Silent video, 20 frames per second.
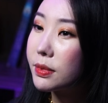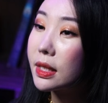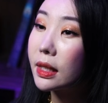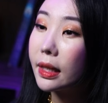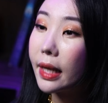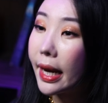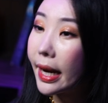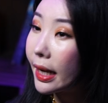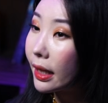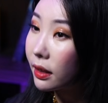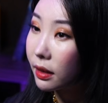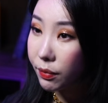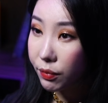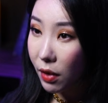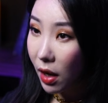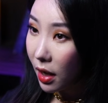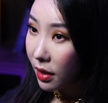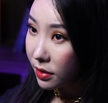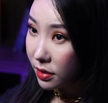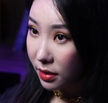delaying the
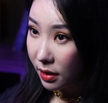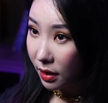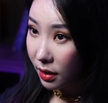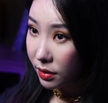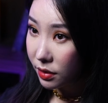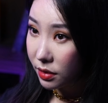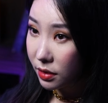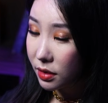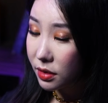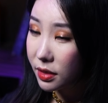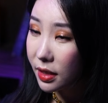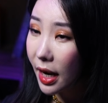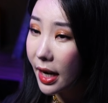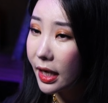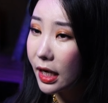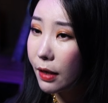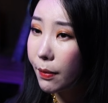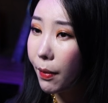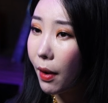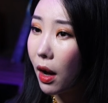process,
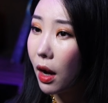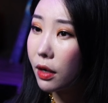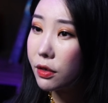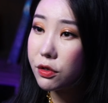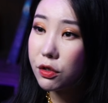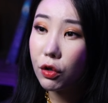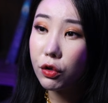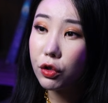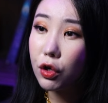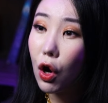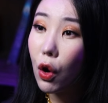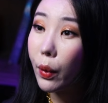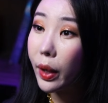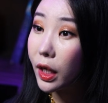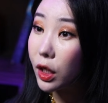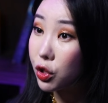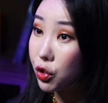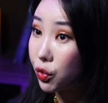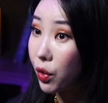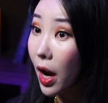citing Pak's ongoing
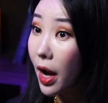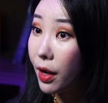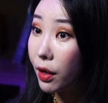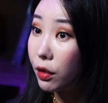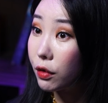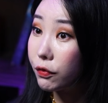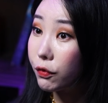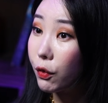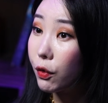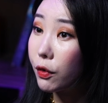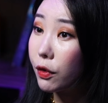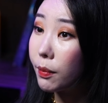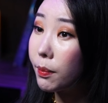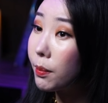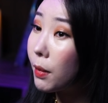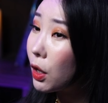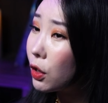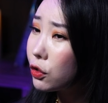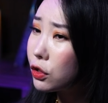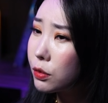trial for the
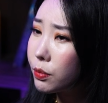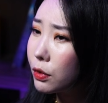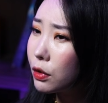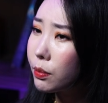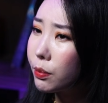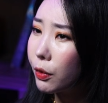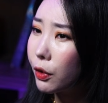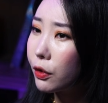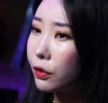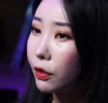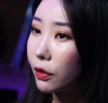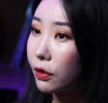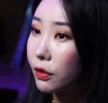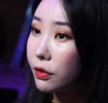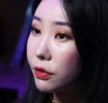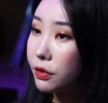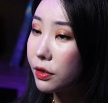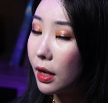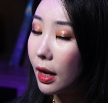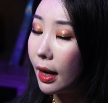multiple
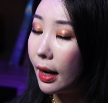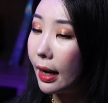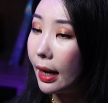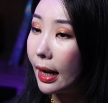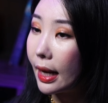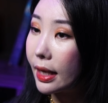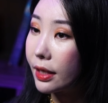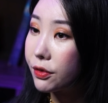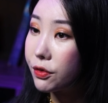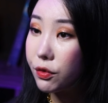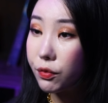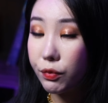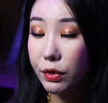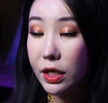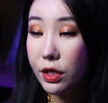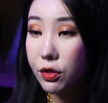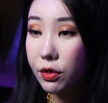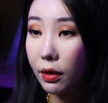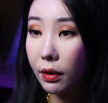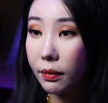murders as the
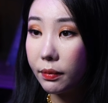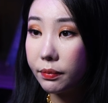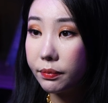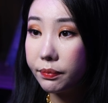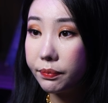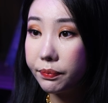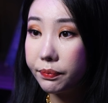reason.